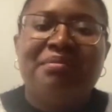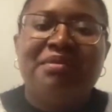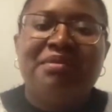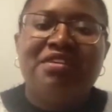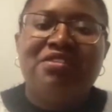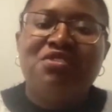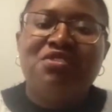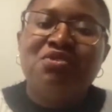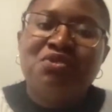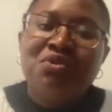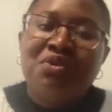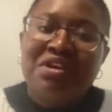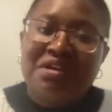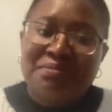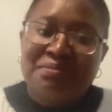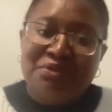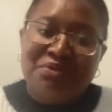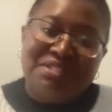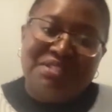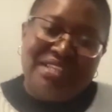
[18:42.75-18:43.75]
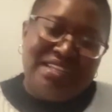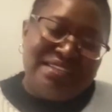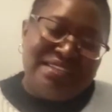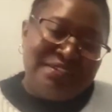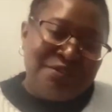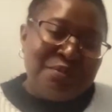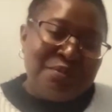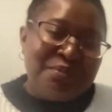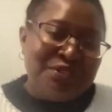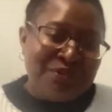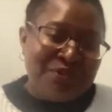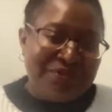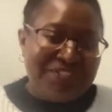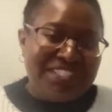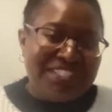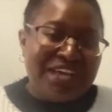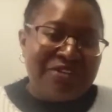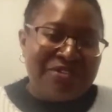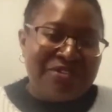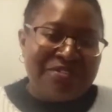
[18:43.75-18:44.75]
It also comes with a little bit of
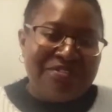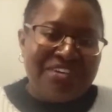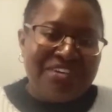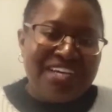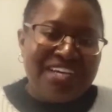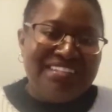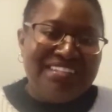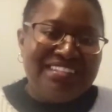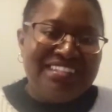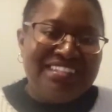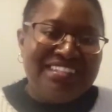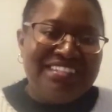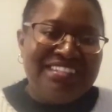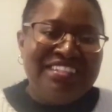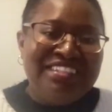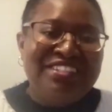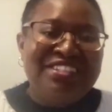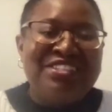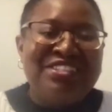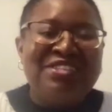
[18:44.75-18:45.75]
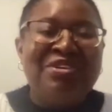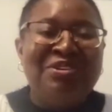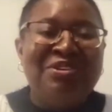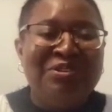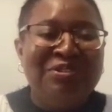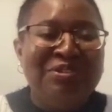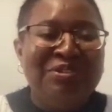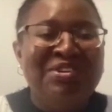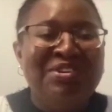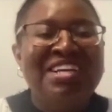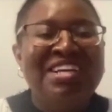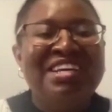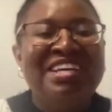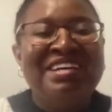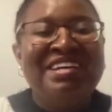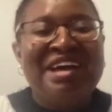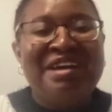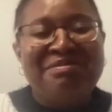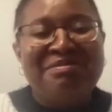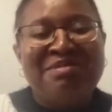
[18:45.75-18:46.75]
sacrificing. So
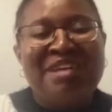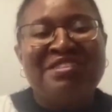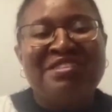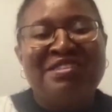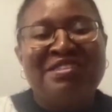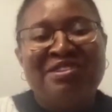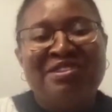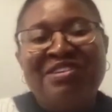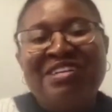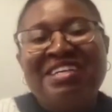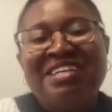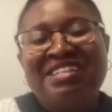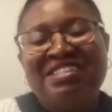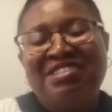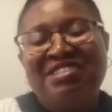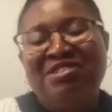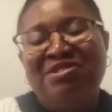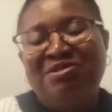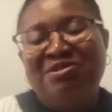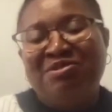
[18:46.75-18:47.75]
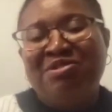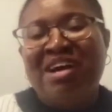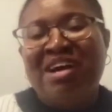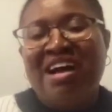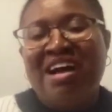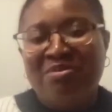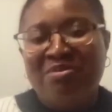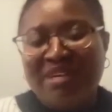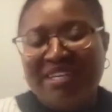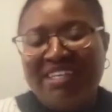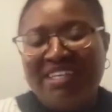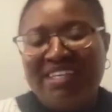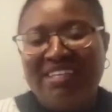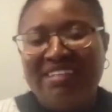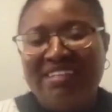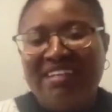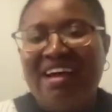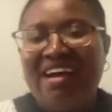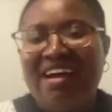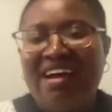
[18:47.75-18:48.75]
as long as you are
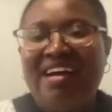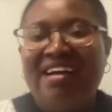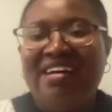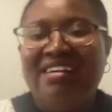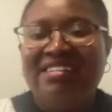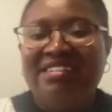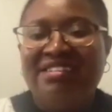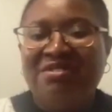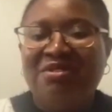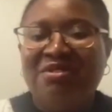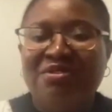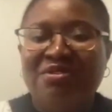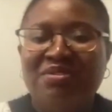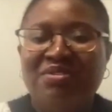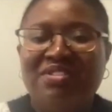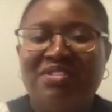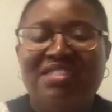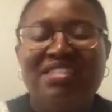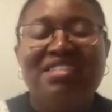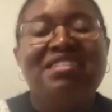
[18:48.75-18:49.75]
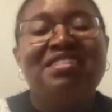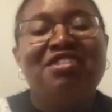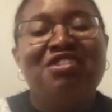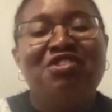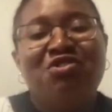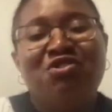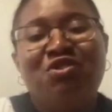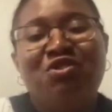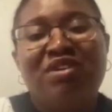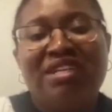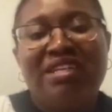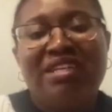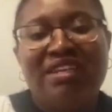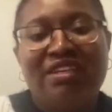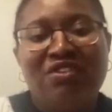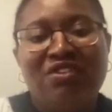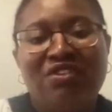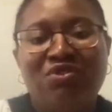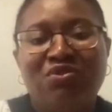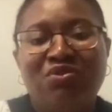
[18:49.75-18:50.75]
working hard and all those things, you don't
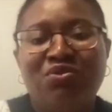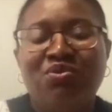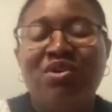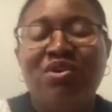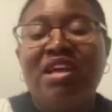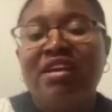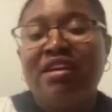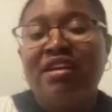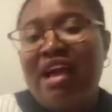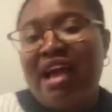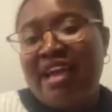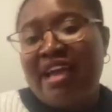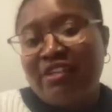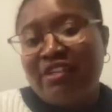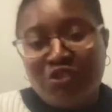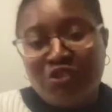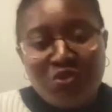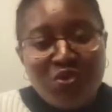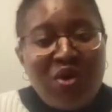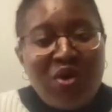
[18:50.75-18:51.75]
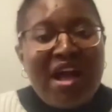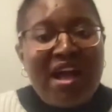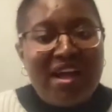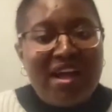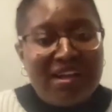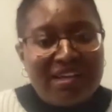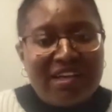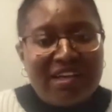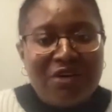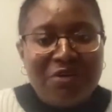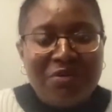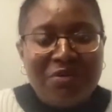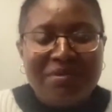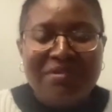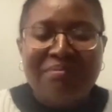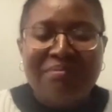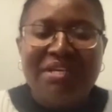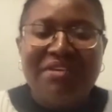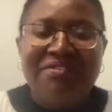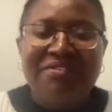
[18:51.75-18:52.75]
get to, I do hang out
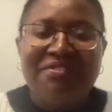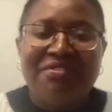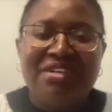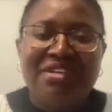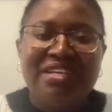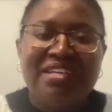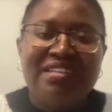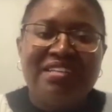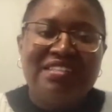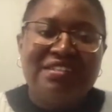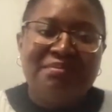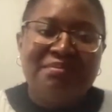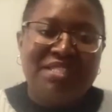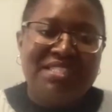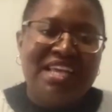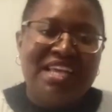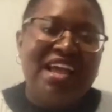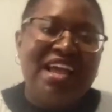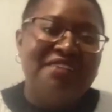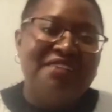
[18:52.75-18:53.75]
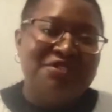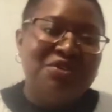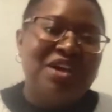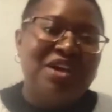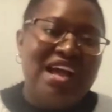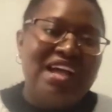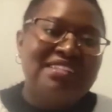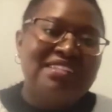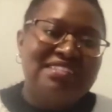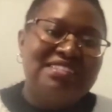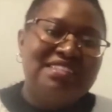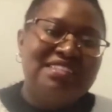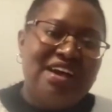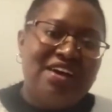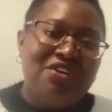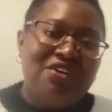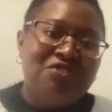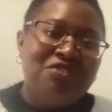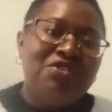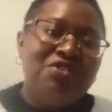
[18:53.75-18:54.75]
with my friends, but I have to cut
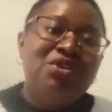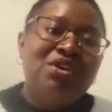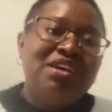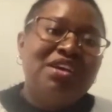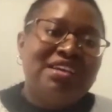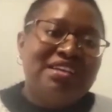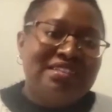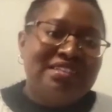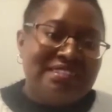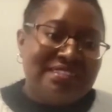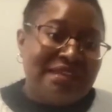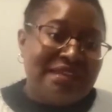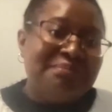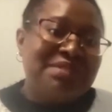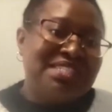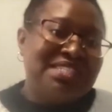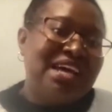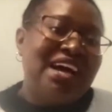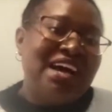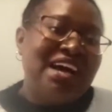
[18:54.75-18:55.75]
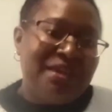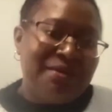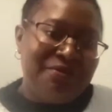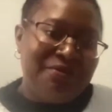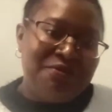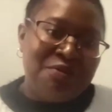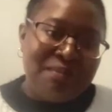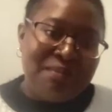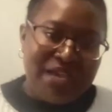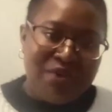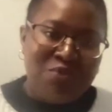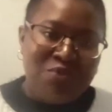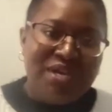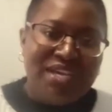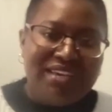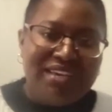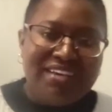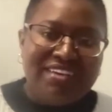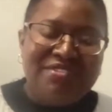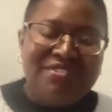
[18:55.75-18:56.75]
down some time for my
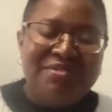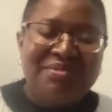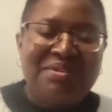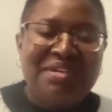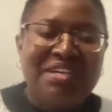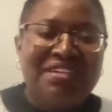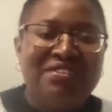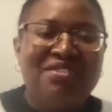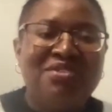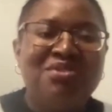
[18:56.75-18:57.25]
work, right?